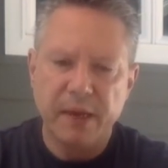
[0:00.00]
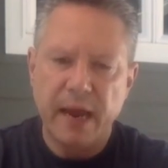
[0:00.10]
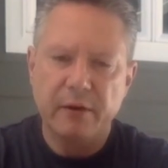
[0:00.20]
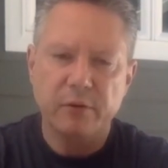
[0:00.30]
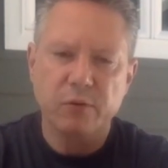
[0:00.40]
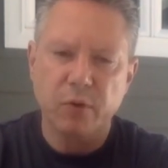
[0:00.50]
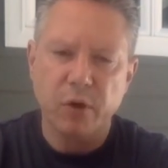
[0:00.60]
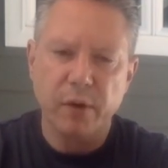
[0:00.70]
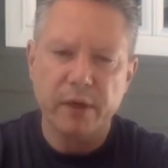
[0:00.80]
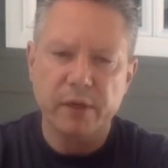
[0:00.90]
Pediatrics, we're
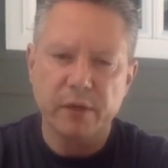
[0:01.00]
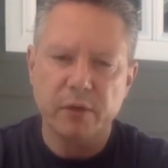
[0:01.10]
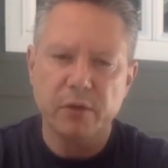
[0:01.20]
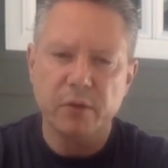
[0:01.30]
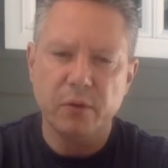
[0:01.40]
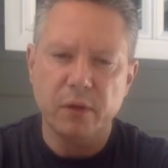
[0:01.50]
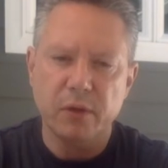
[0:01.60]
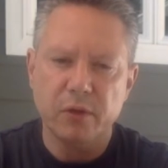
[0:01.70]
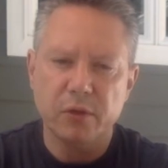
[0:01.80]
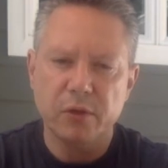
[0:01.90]
going to
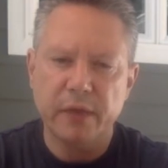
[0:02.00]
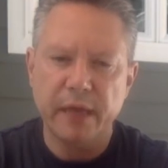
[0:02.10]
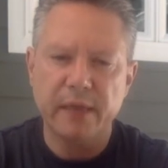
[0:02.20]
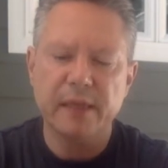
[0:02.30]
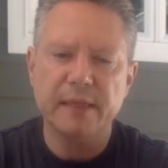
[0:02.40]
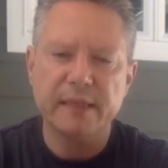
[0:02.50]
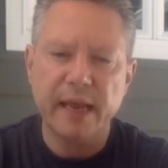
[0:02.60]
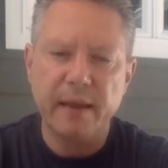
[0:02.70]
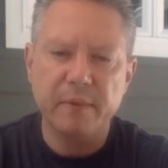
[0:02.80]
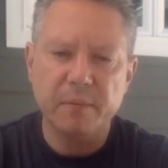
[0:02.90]
get to the
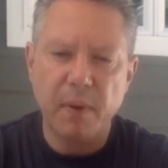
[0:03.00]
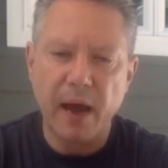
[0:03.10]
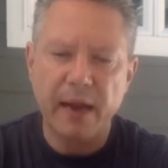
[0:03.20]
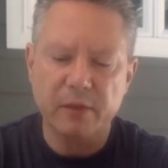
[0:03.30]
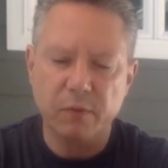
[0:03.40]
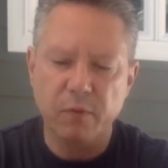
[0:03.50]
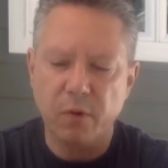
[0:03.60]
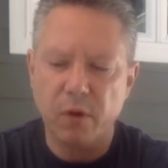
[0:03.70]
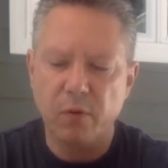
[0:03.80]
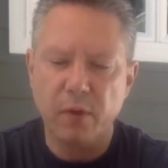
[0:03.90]
same spot as we
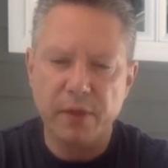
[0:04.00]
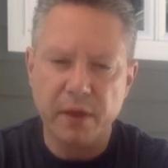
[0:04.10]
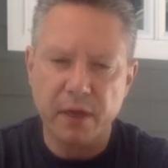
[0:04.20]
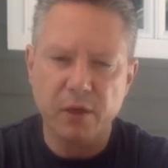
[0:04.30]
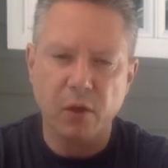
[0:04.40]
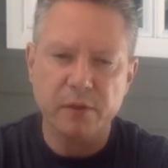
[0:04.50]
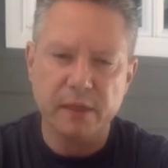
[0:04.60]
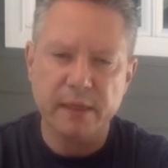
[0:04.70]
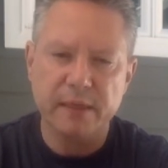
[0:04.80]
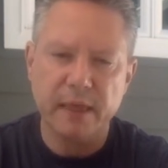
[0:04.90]
were with adults
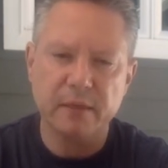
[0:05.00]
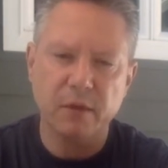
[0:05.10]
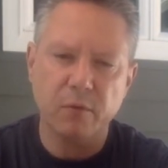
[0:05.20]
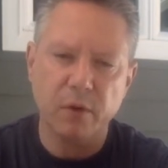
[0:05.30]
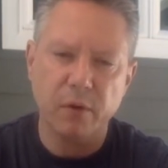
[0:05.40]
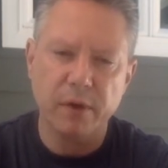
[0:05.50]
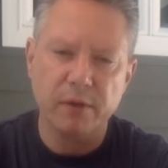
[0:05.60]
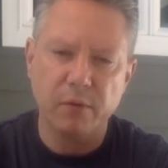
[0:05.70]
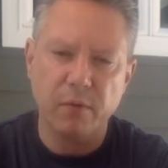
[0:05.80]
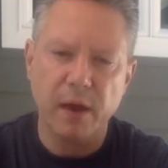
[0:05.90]
in the sense that we're going
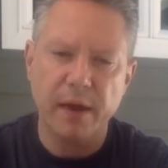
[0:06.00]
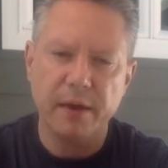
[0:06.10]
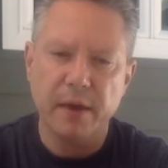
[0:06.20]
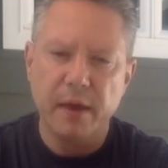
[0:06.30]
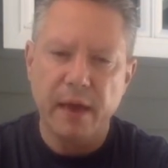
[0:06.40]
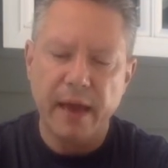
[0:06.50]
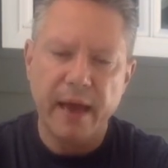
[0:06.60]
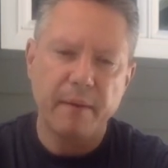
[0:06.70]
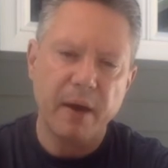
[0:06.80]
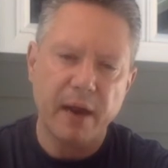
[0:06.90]
to run
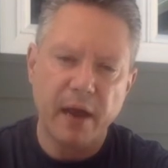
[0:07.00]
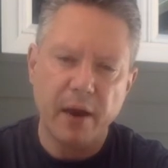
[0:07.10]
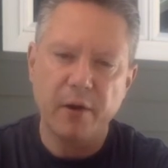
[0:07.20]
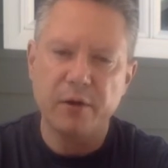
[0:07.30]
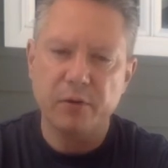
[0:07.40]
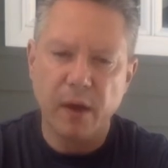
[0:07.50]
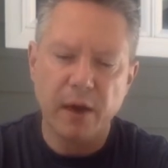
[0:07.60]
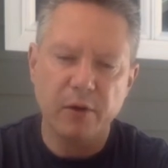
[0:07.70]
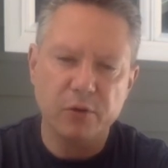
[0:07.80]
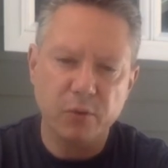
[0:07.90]
at about 100 to
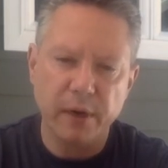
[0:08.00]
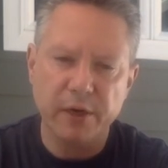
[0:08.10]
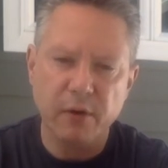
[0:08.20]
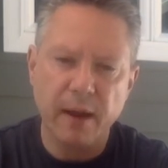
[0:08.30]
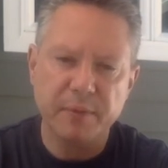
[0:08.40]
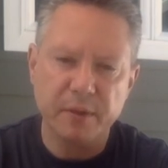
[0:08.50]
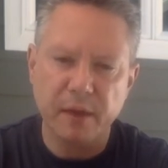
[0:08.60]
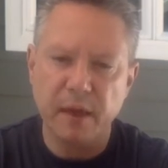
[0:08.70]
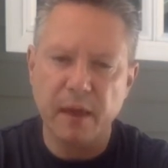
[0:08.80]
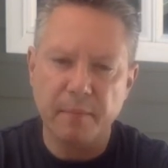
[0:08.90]
120 drops
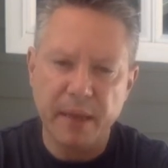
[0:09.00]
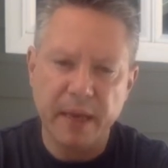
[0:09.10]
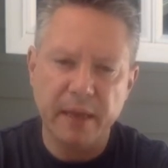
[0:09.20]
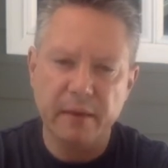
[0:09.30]
a minute,